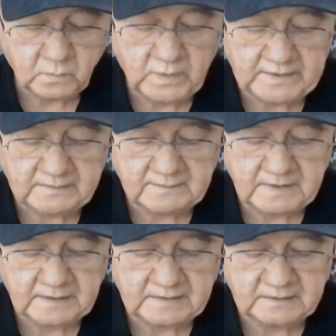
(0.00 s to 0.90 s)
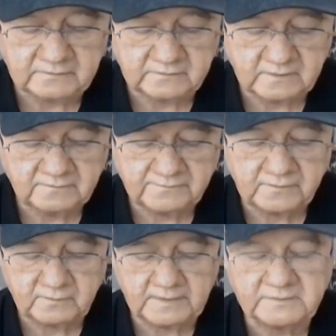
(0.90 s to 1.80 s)
win in his
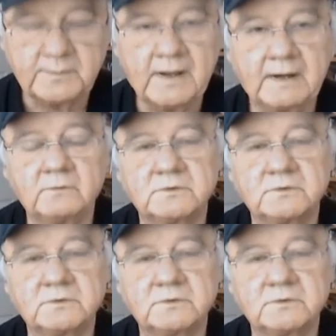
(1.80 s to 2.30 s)
5th race back,